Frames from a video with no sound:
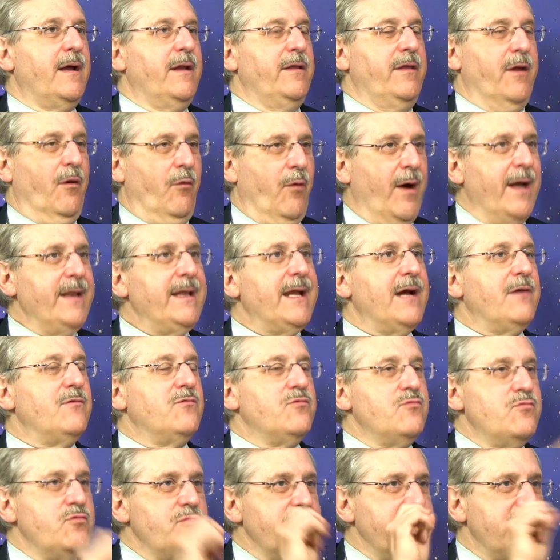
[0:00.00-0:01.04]
The one that
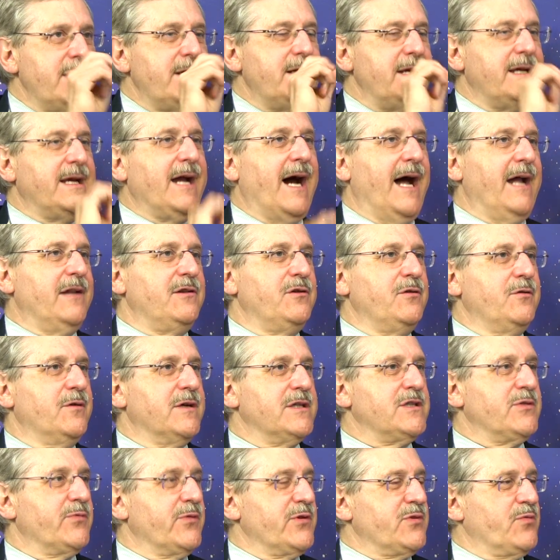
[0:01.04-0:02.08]
really got to
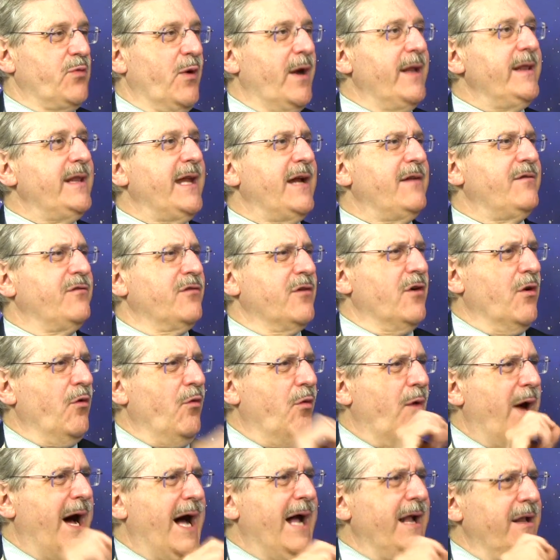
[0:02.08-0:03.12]
us was one that for a
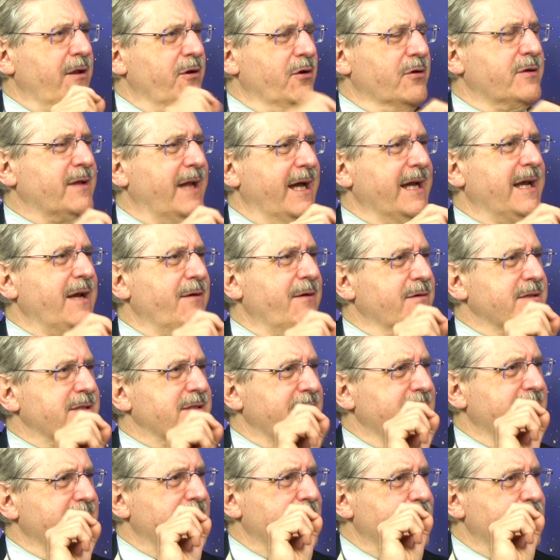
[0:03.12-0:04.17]
while looked like it was
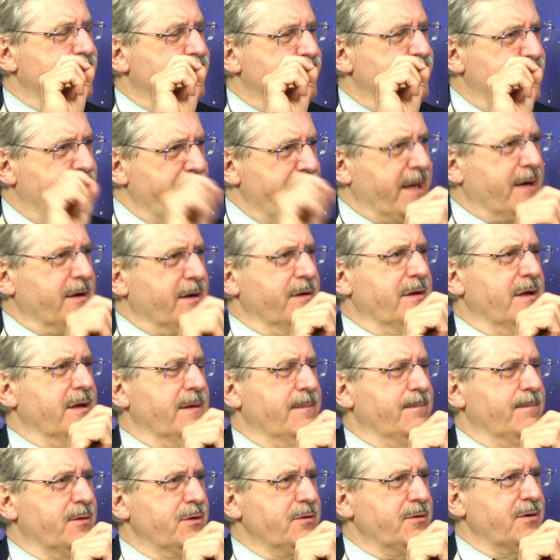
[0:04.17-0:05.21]
a little bigger
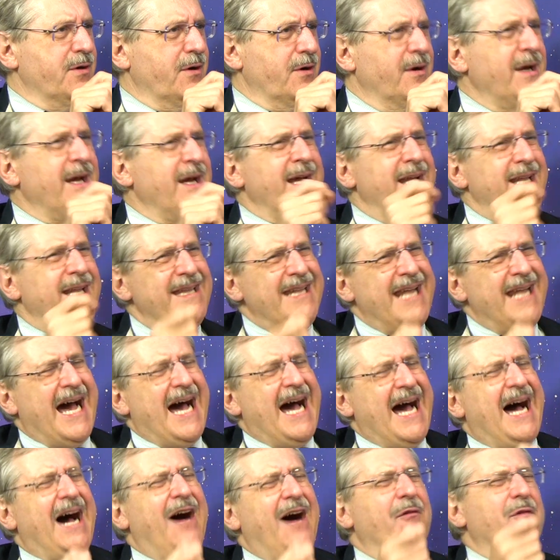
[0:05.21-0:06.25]
than Pluto.
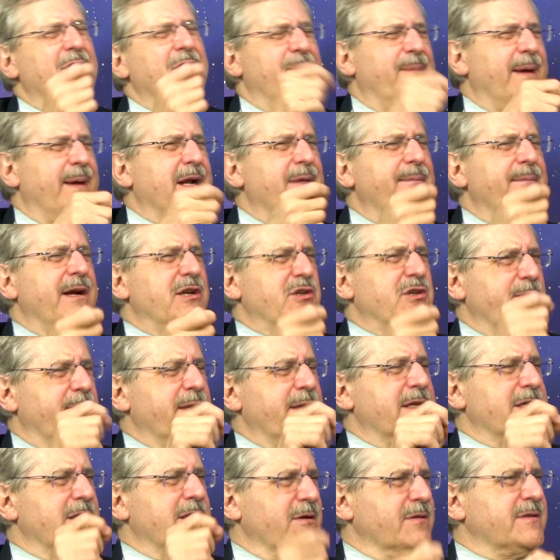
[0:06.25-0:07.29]
Now, with better
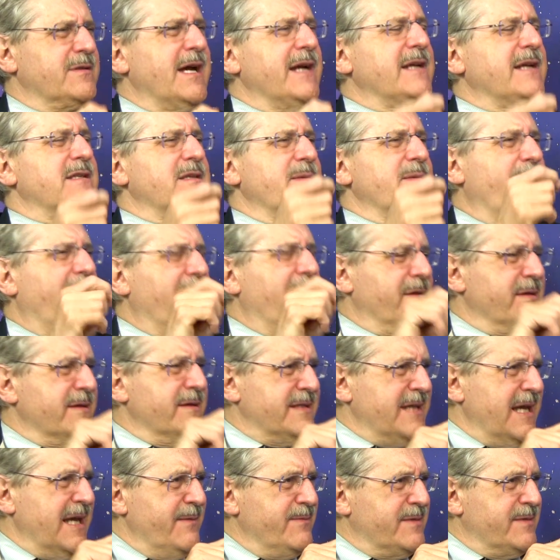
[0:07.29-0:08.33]
measurement, it looks like it's about the
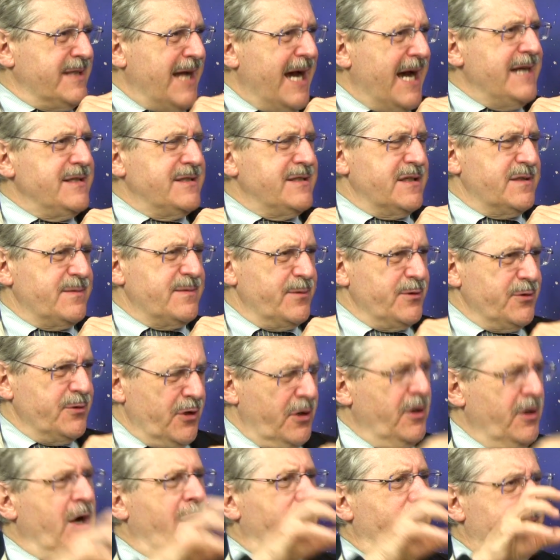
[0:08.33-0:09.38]
same size as
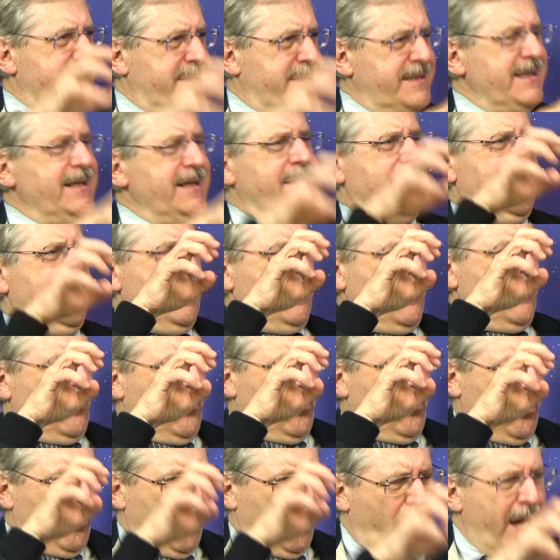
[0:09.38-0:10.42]
Pluto, but still
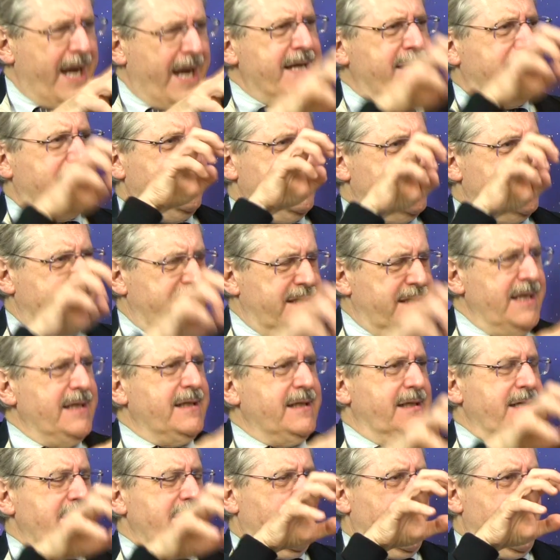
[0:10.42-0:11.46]
quite
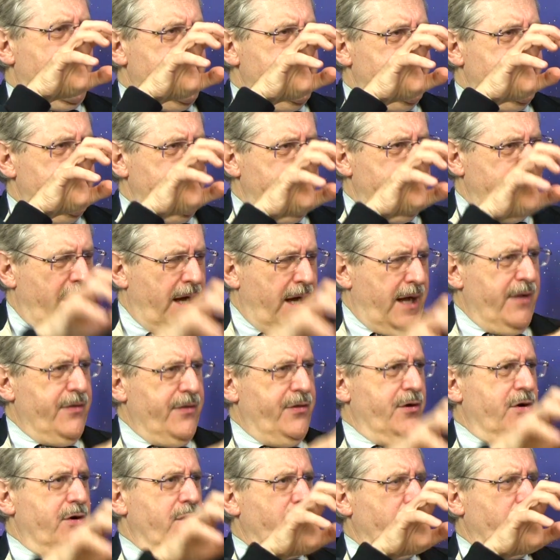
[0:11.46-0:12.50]
distinctly
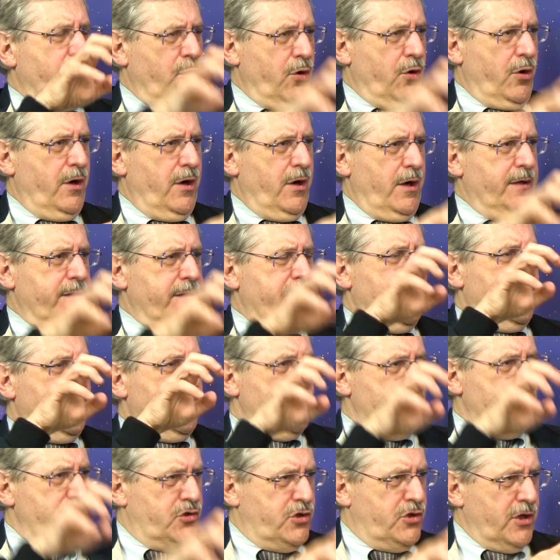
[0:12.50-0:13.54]
another world
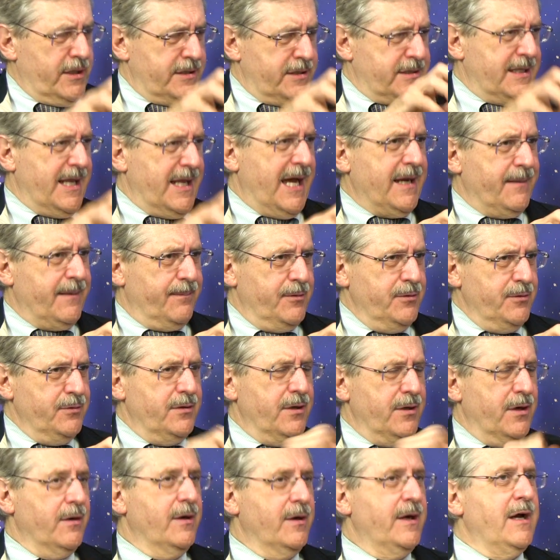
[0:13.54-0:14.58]
just like
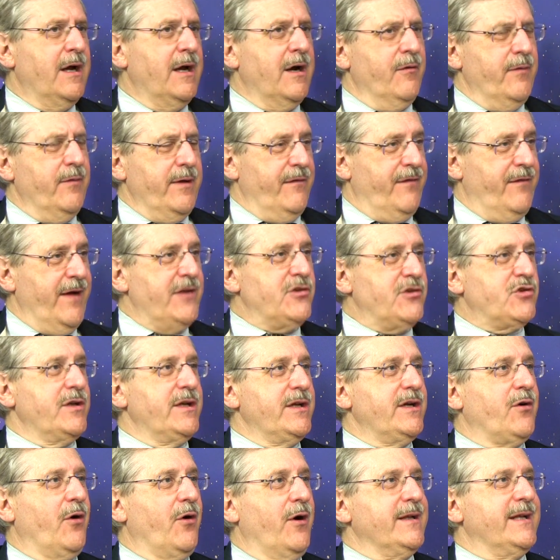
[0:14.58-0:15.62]
Pluto. We
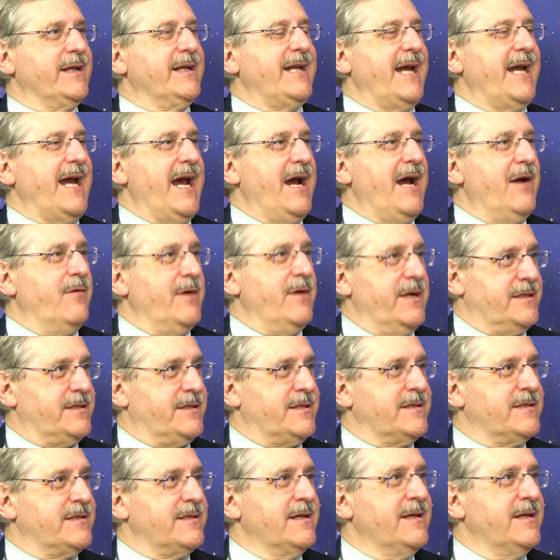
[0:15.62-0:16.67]
eventually called it
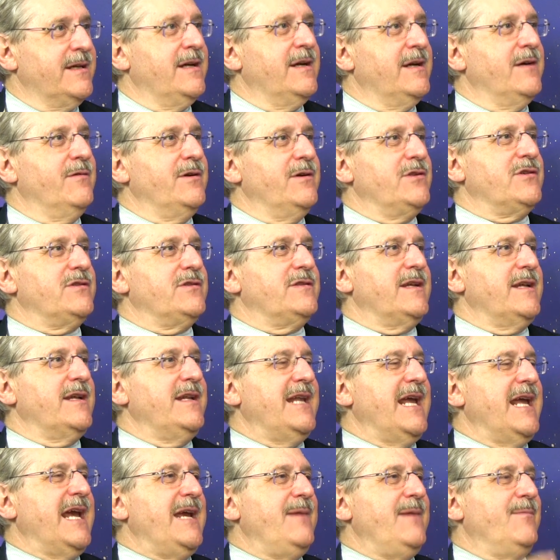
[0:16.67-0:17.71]
Eris, which is the
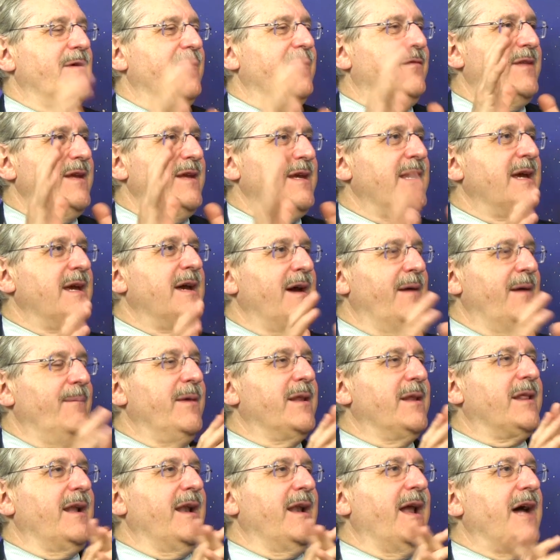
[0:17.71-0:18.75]
name of the
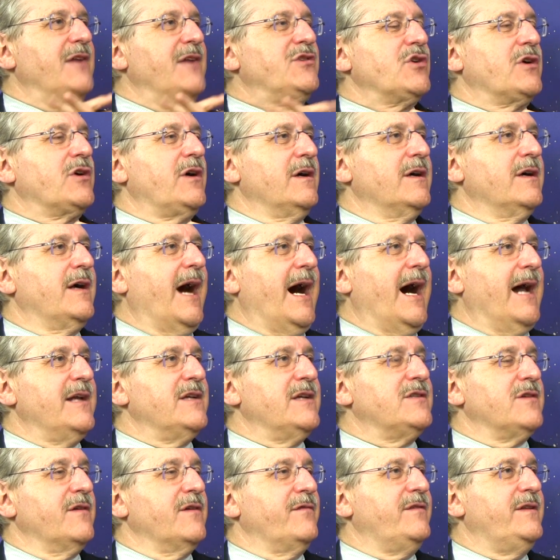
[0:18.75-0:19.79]
mythological
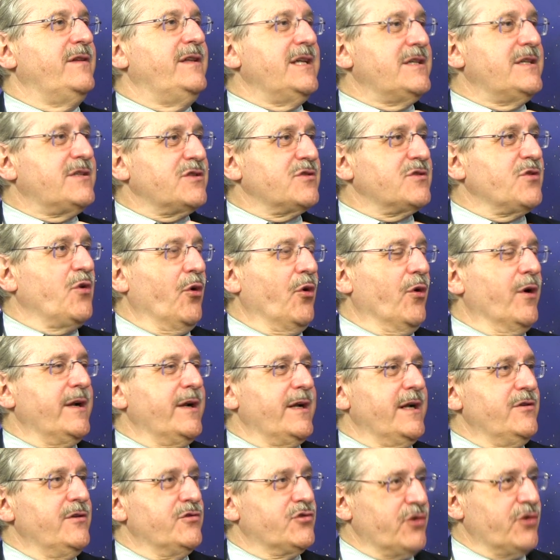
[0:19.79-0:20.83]
goddess of discord
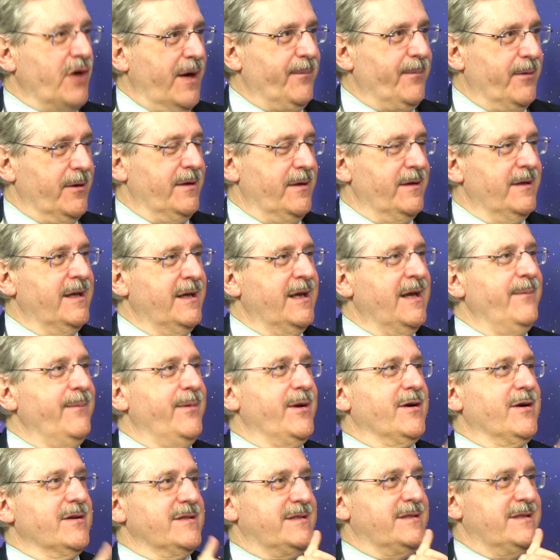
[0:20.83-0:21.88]
and trouble
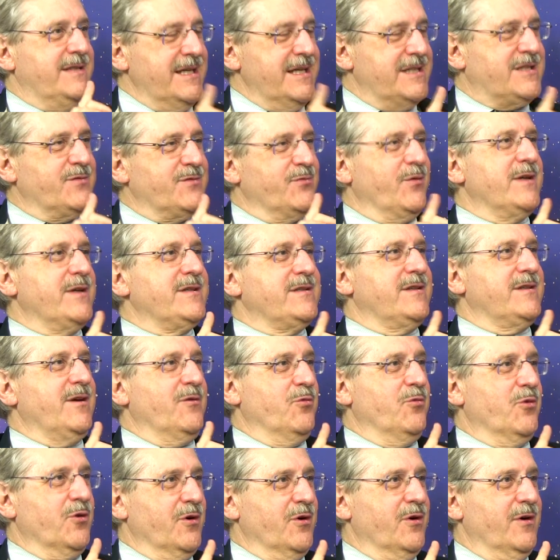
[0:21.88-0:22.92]
because this was the
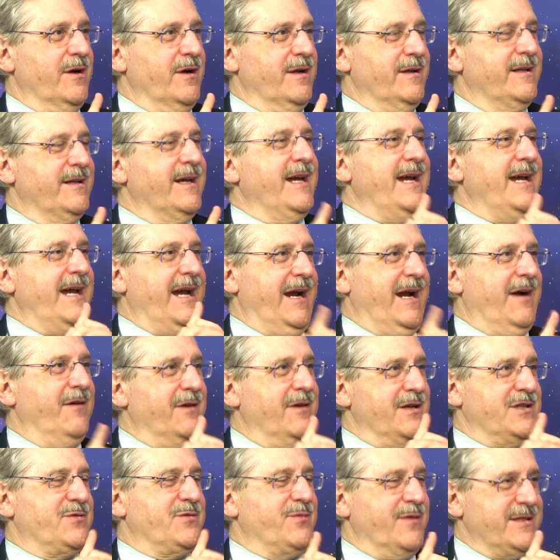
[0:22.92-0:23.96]
world,
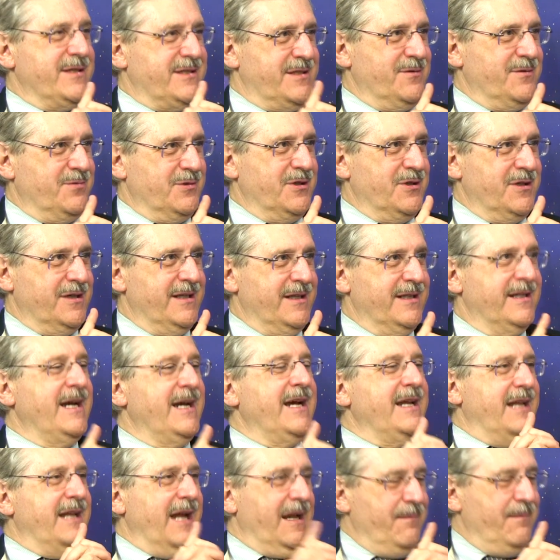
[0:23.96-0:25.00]
Eris was the world
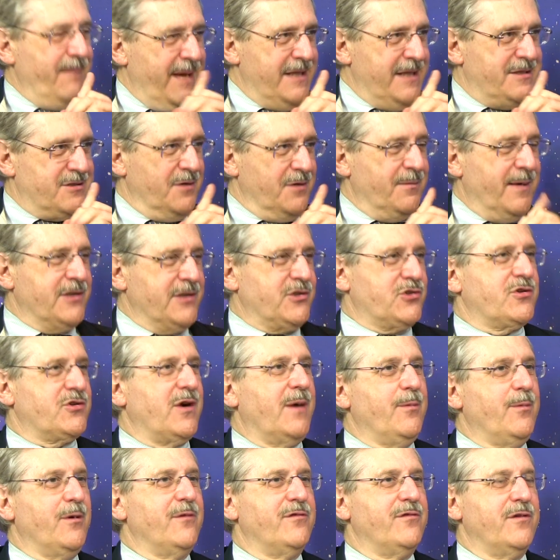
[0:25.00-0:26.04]
that made so much
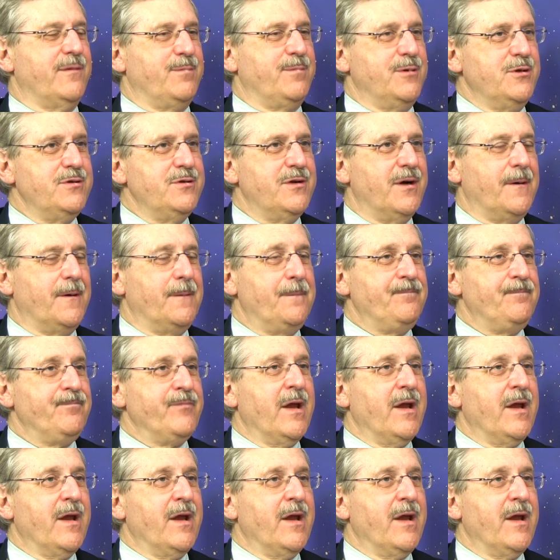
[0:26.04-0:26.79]
trouble for Pluto.